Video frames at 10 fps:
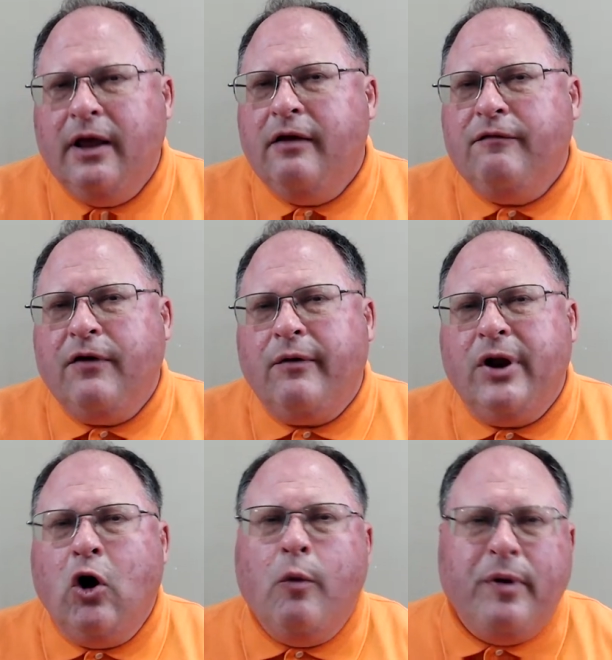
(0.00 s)
very
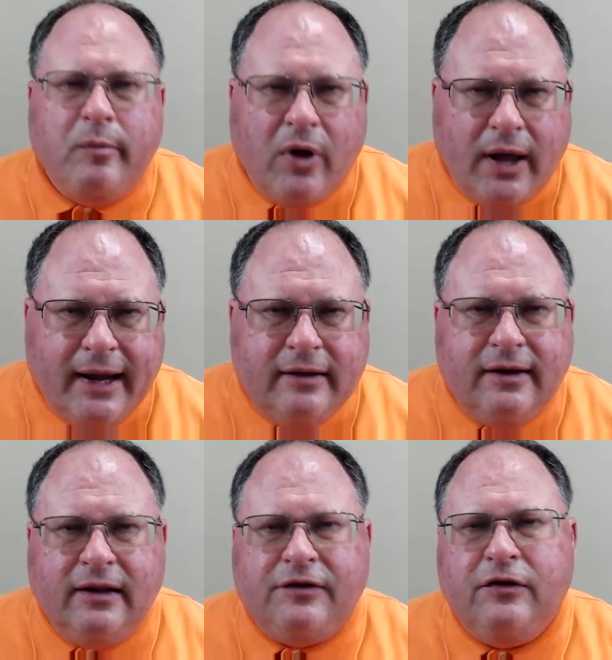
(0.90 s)
open-minded,
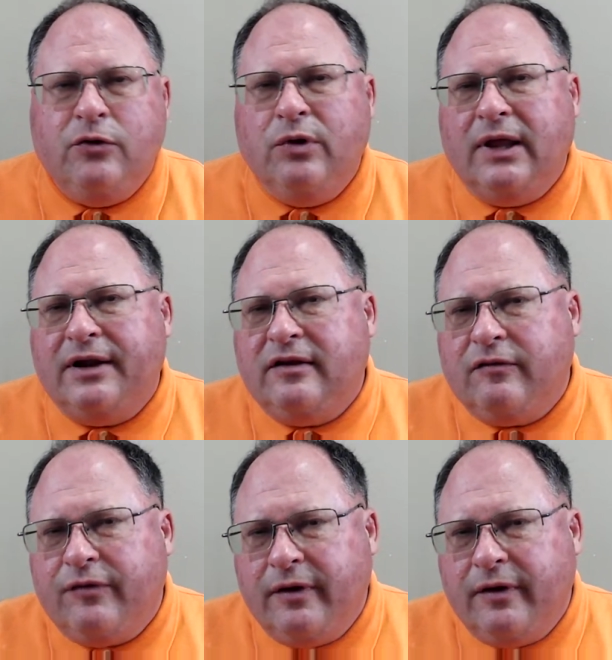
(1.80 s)
lets you do a lot of different